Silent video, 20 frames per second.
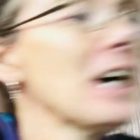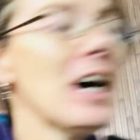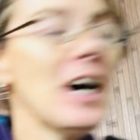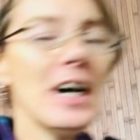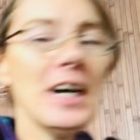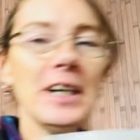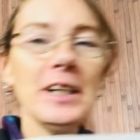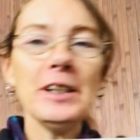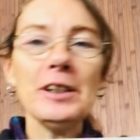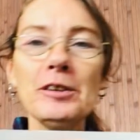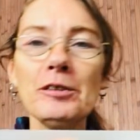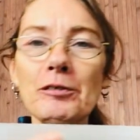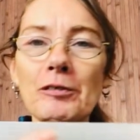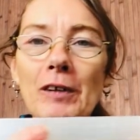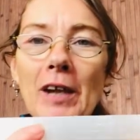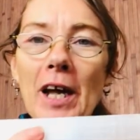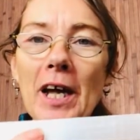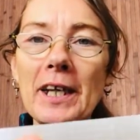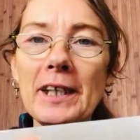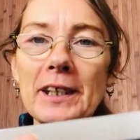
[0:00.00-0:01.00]
kind of
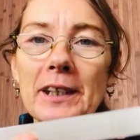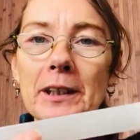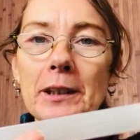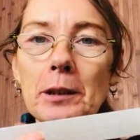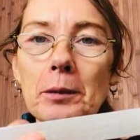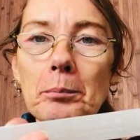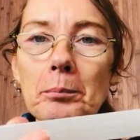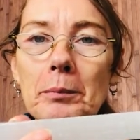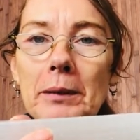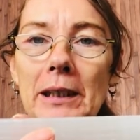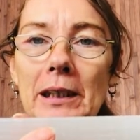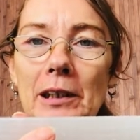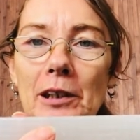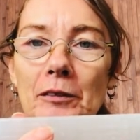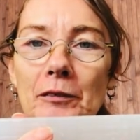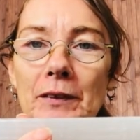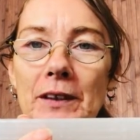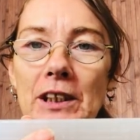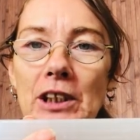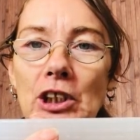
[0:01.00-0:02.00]
like in the middle
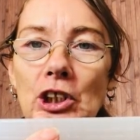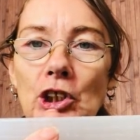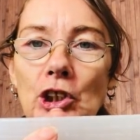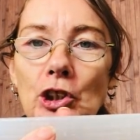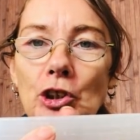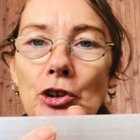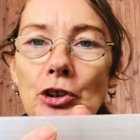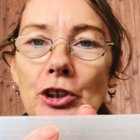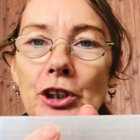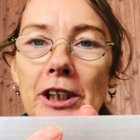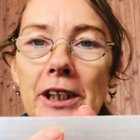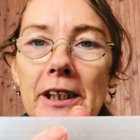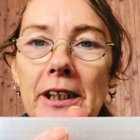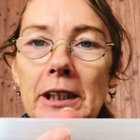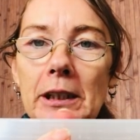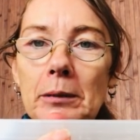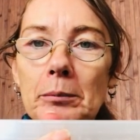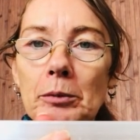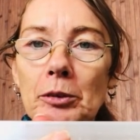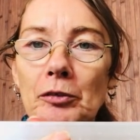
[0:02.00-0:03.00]
of a
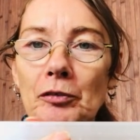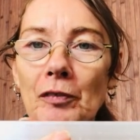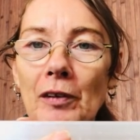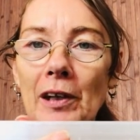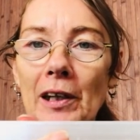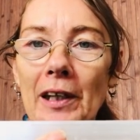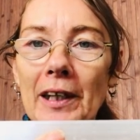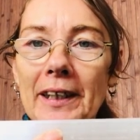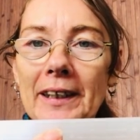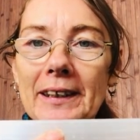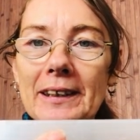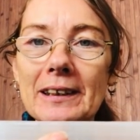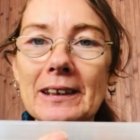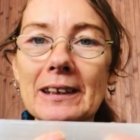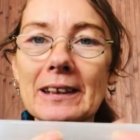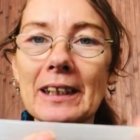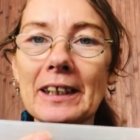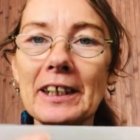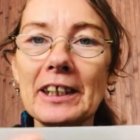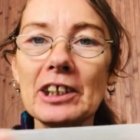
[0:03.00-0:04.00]
stream of light.
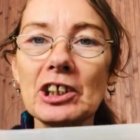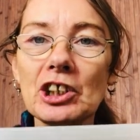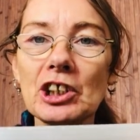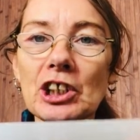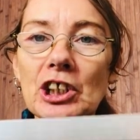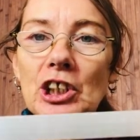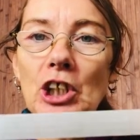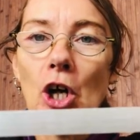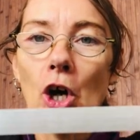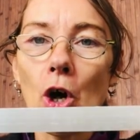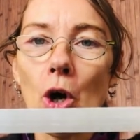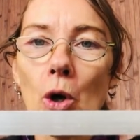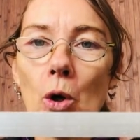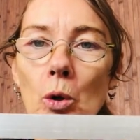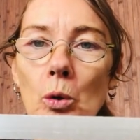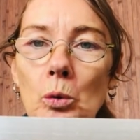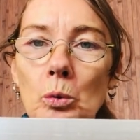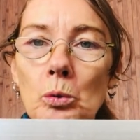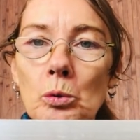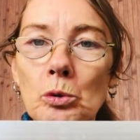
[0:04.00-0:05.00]
And it just
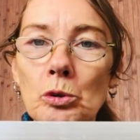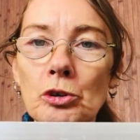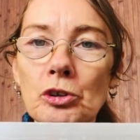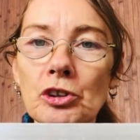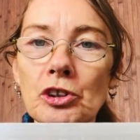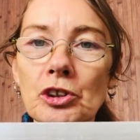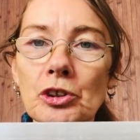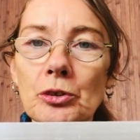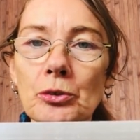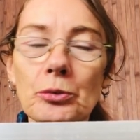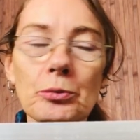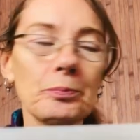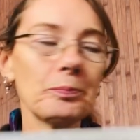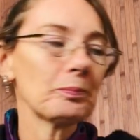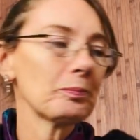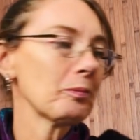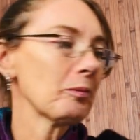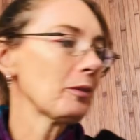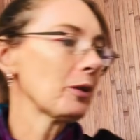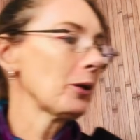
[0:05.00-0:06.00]
holds you.
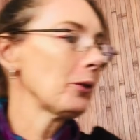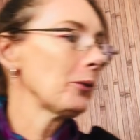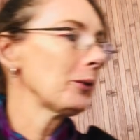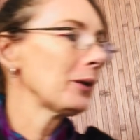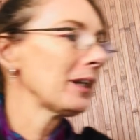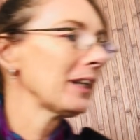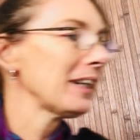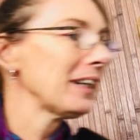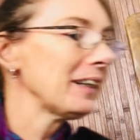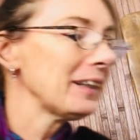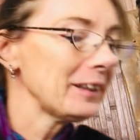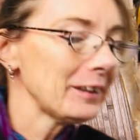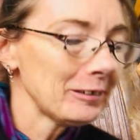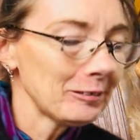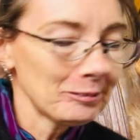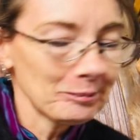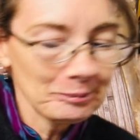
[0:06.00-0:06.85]
Okay.